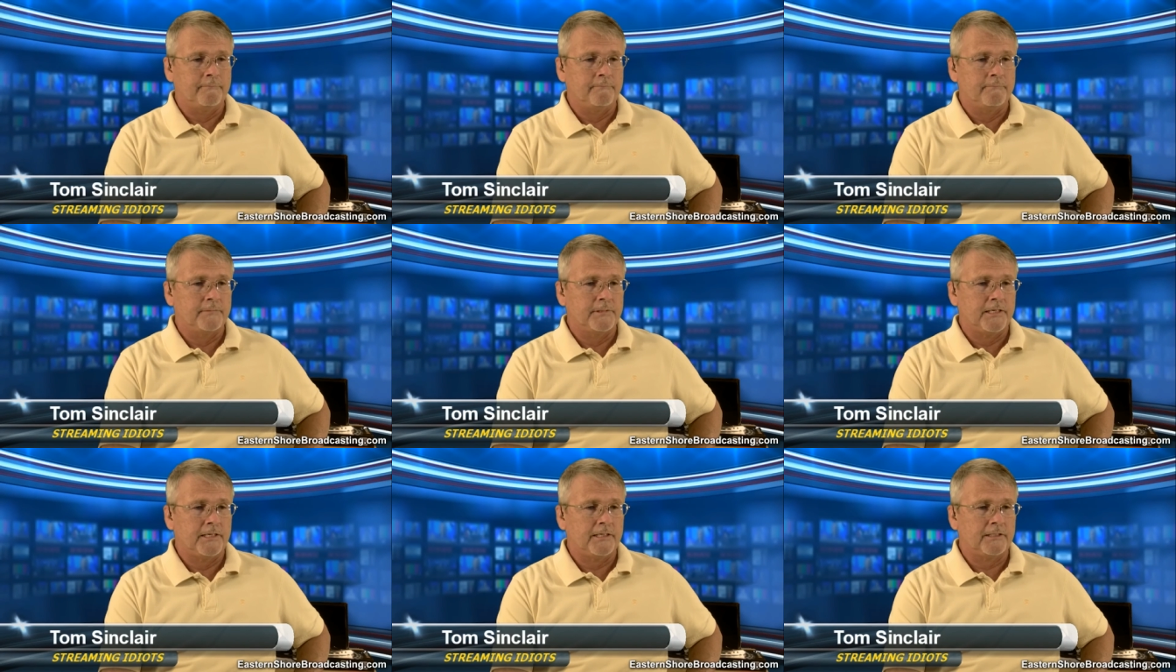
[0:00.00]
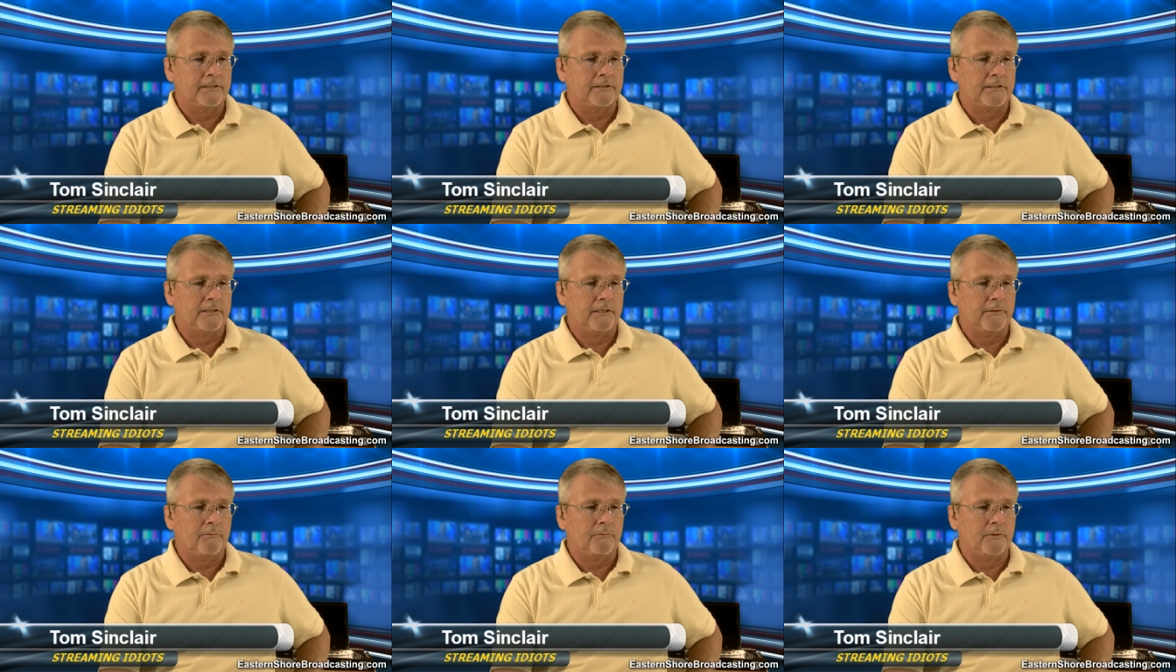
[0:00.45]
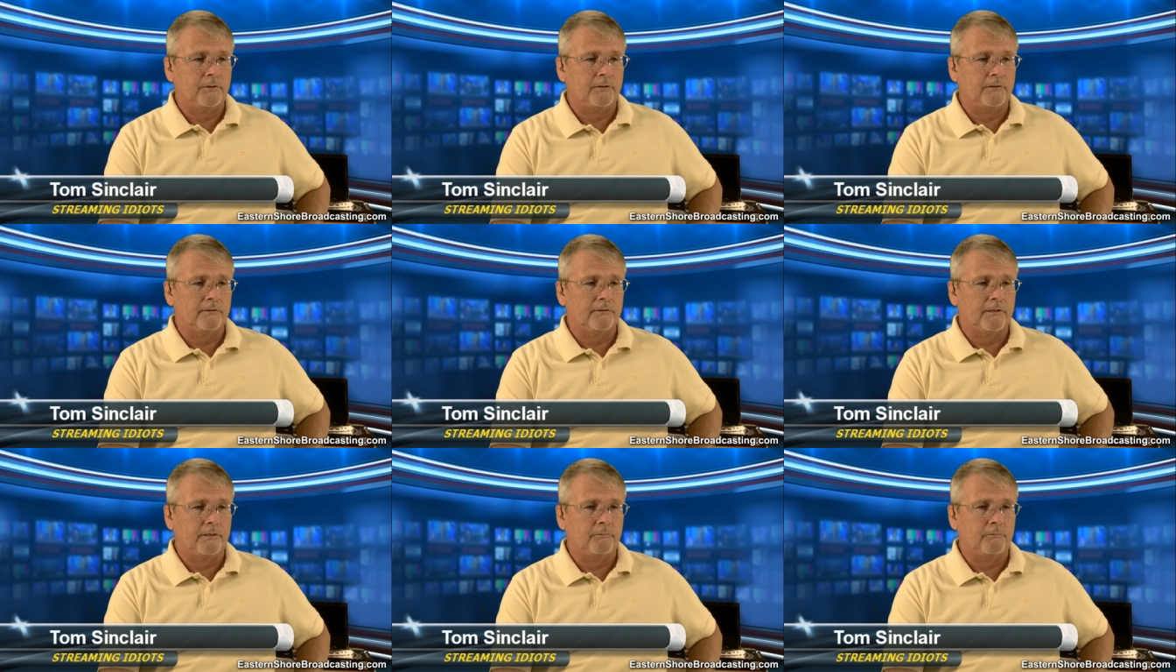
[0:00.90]
Actually, I want
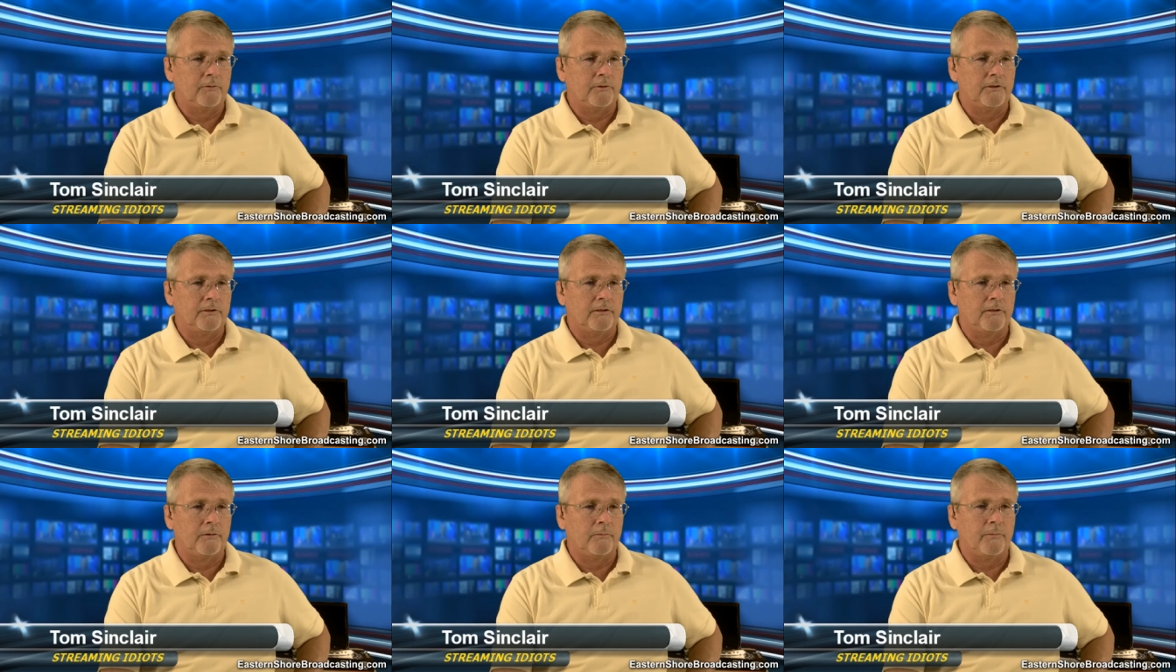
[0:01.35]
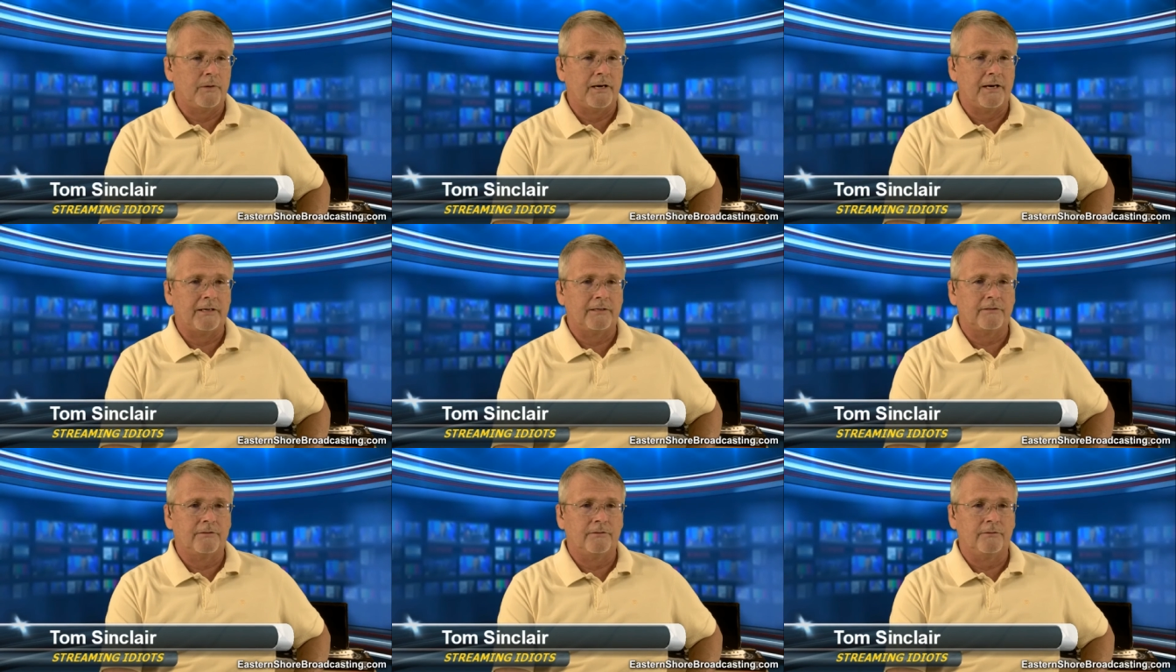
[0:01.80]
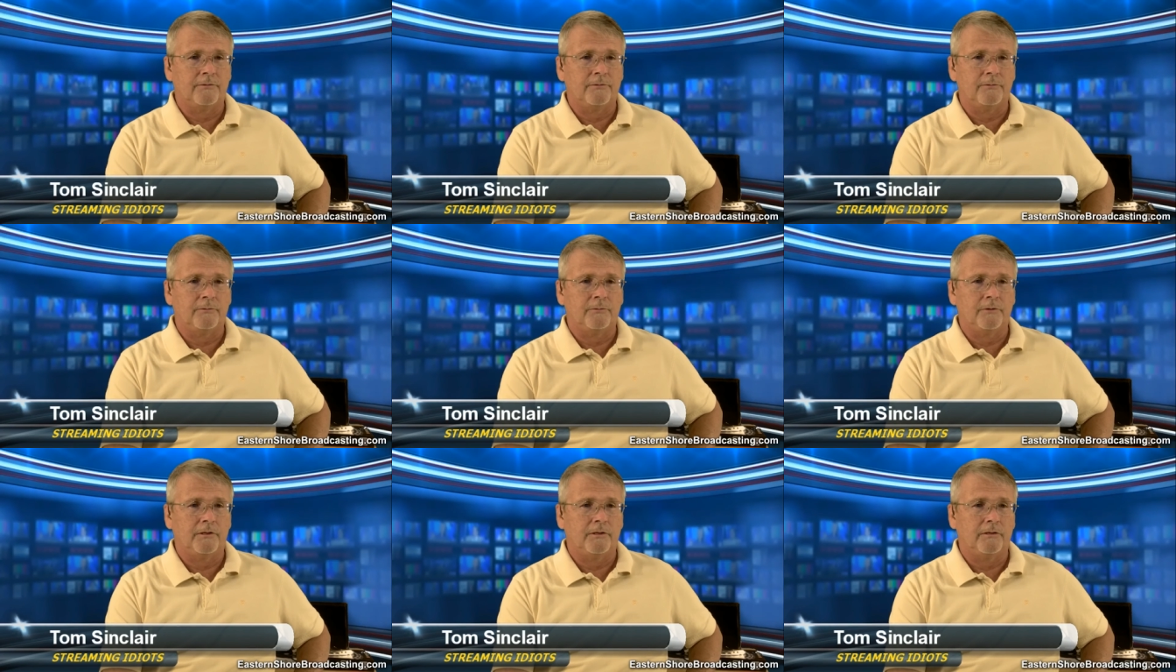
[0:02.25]
to go back
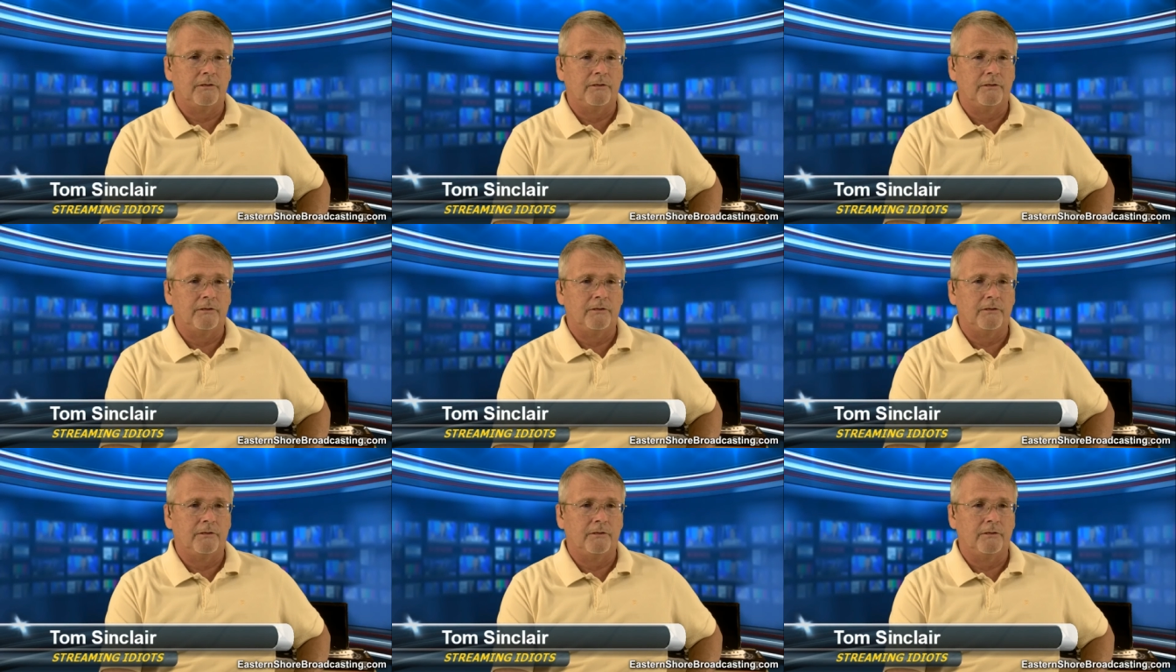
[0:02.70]
to